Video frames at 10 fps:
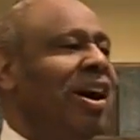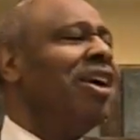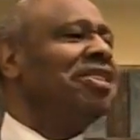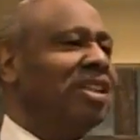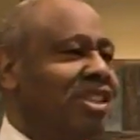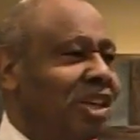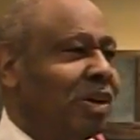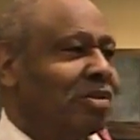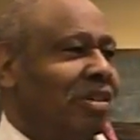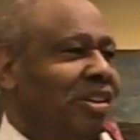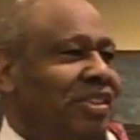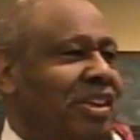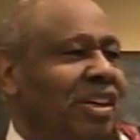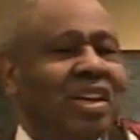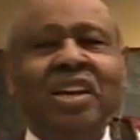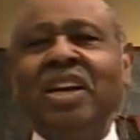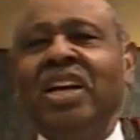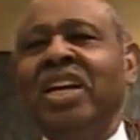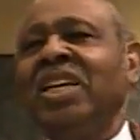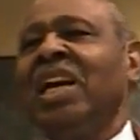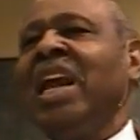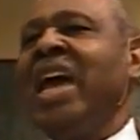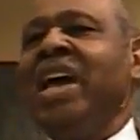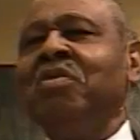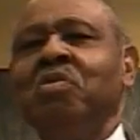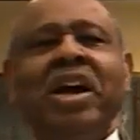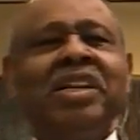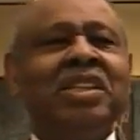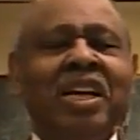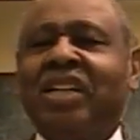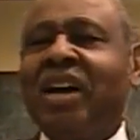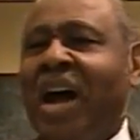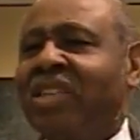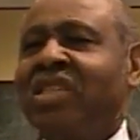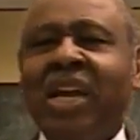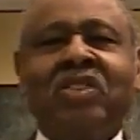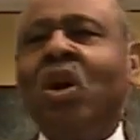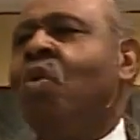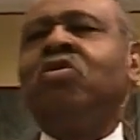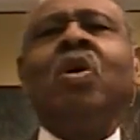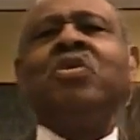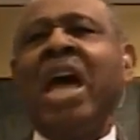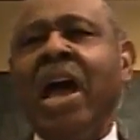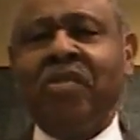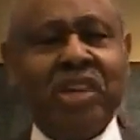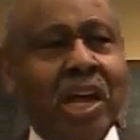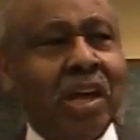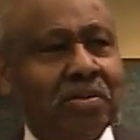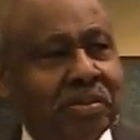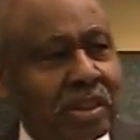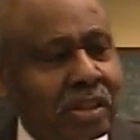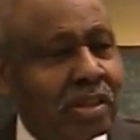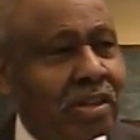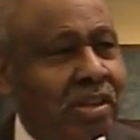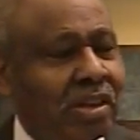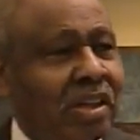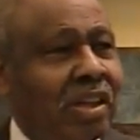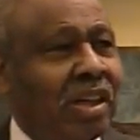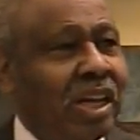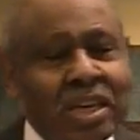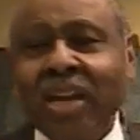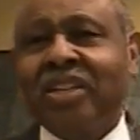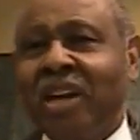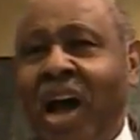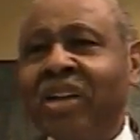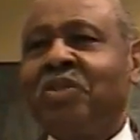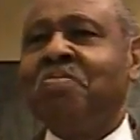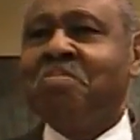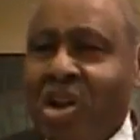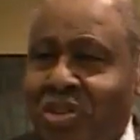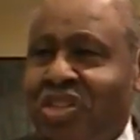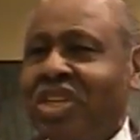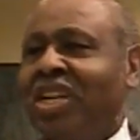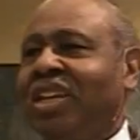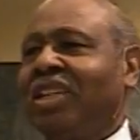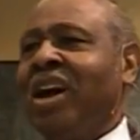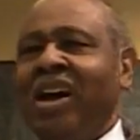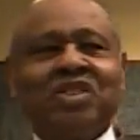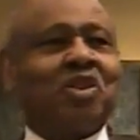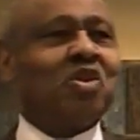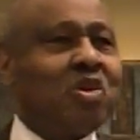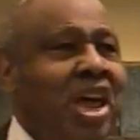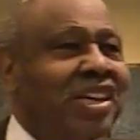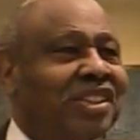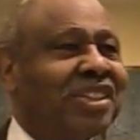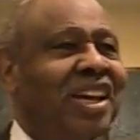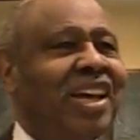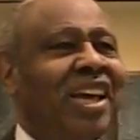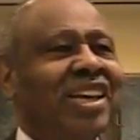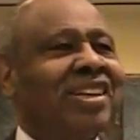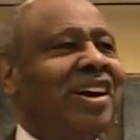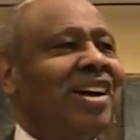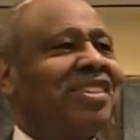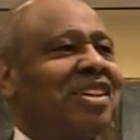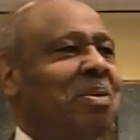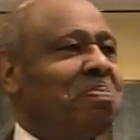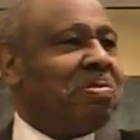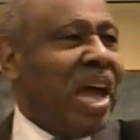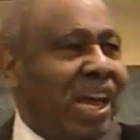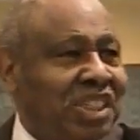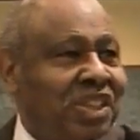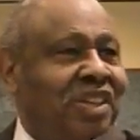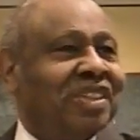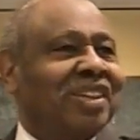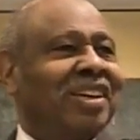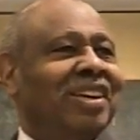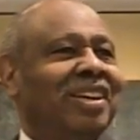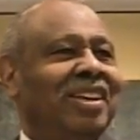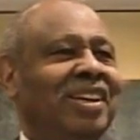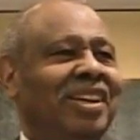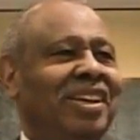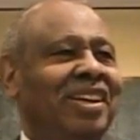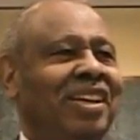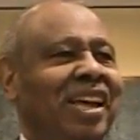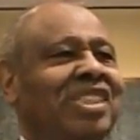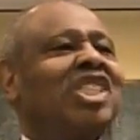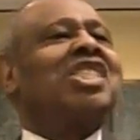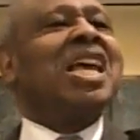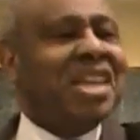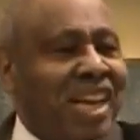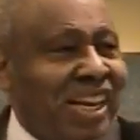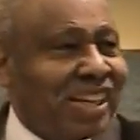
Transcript: lost her children, in a land where God said, don't go down there. And yet God's mercy and God's grace and God's compassion extended